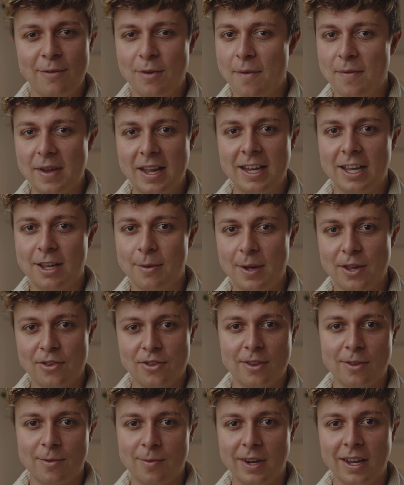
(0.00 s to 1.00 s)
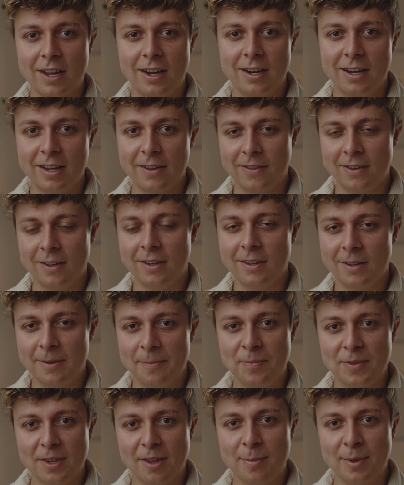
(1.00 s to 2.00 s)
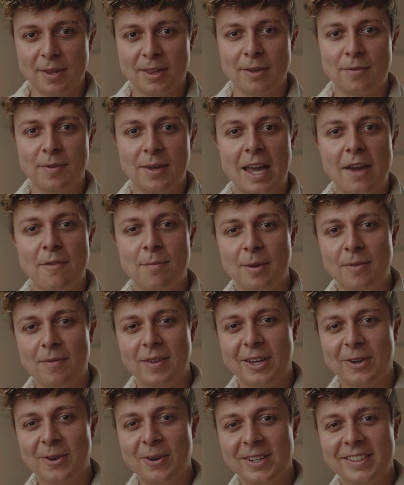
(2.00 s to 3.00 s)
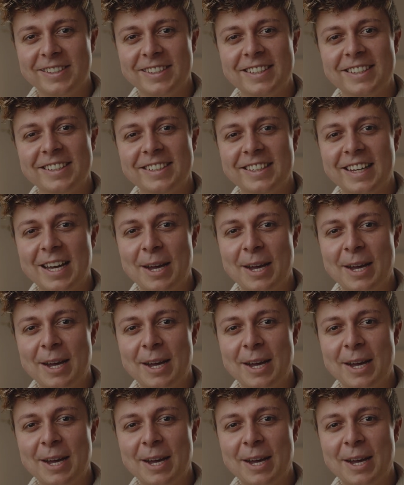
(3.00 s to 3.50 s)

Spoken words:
you have any questions regarding the specific FPV content,